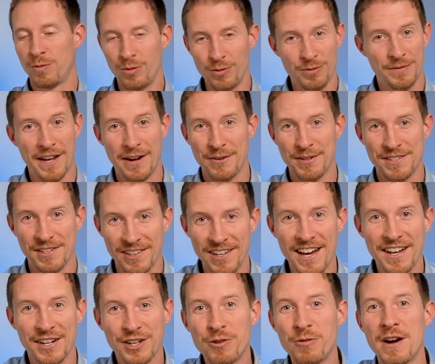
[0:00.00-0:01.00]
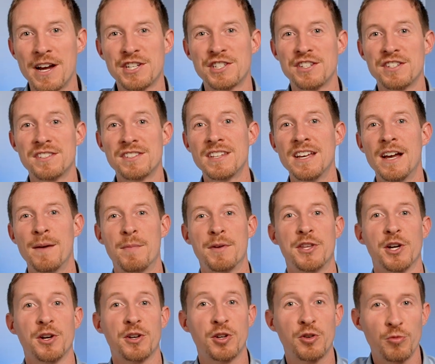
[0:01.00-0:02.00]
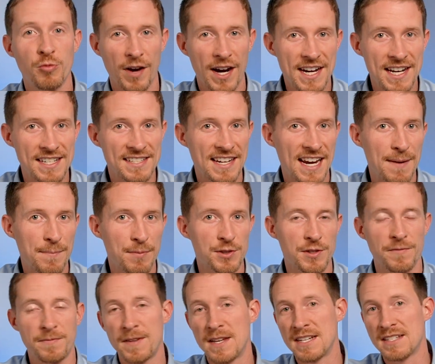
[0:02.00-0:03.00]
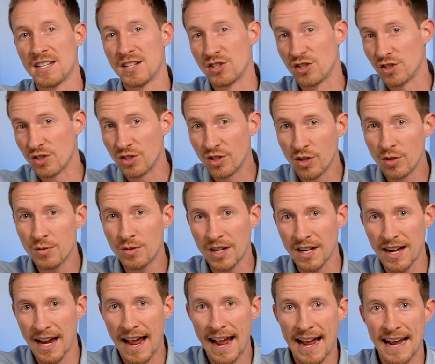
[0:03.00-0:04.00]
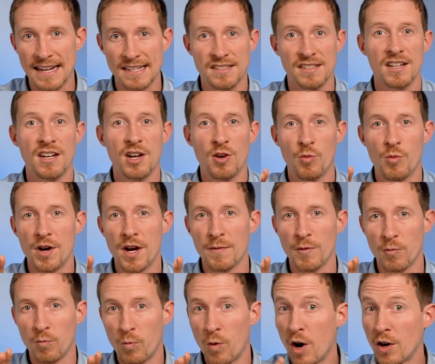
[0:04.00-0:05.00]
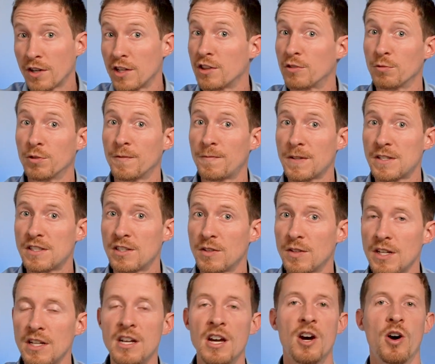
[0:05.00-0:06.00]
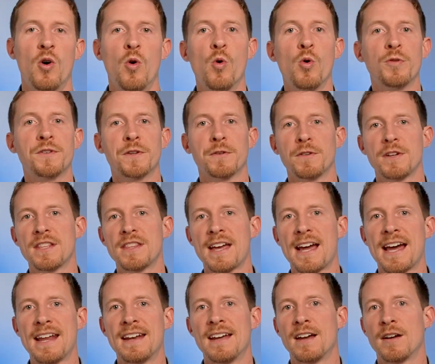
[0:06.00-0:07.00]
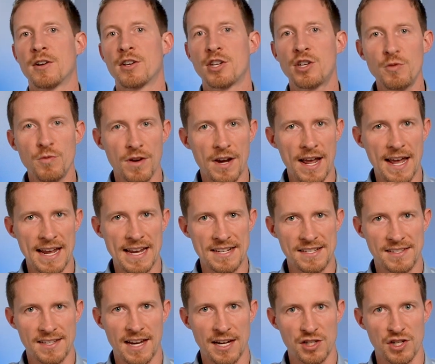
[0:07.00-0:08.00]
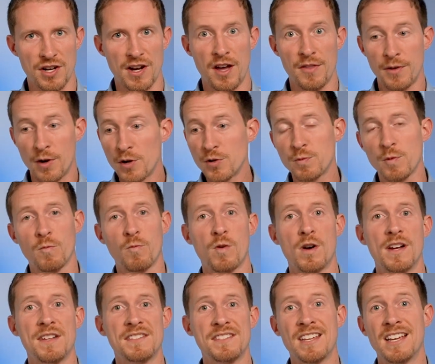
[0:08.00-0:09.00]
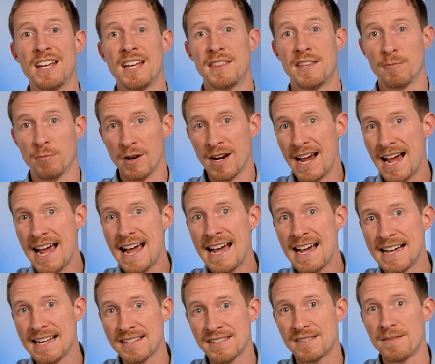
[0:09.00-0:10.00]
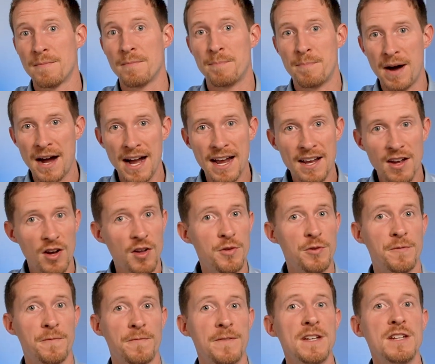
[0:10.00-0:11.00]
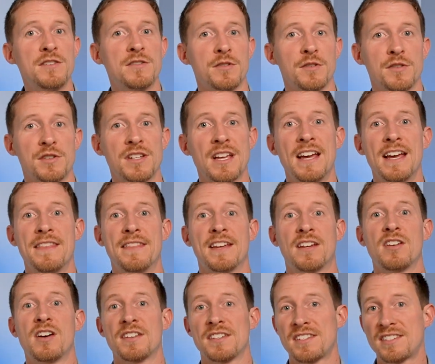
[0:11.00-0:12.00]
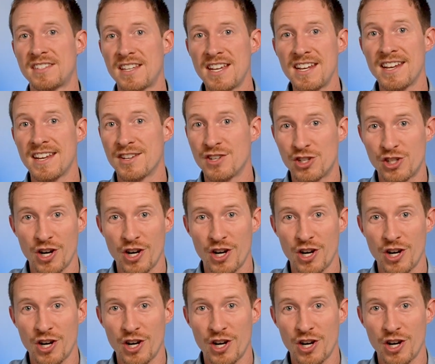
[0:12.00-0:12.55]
Whew, that was a lot of questions, but there are great examples of things that you can ask whenever walking through the facility or during that Q&A section. Now, those were ones that were asked by other vendors that got sent and